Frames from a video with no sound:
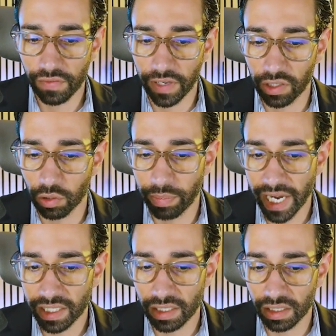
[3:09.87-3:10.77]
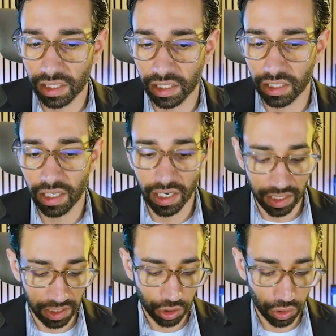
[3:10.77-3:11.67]
if I go back in here
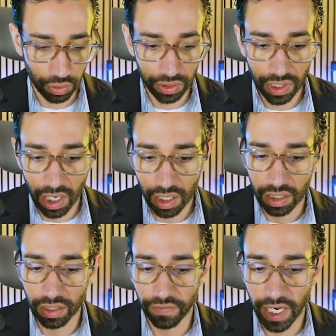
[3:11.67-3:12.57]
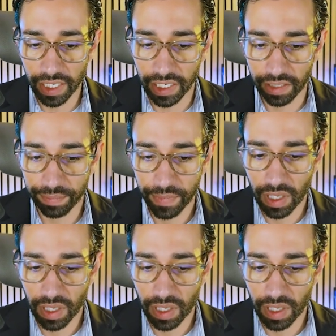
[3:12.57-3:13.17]
and then choose Nevada,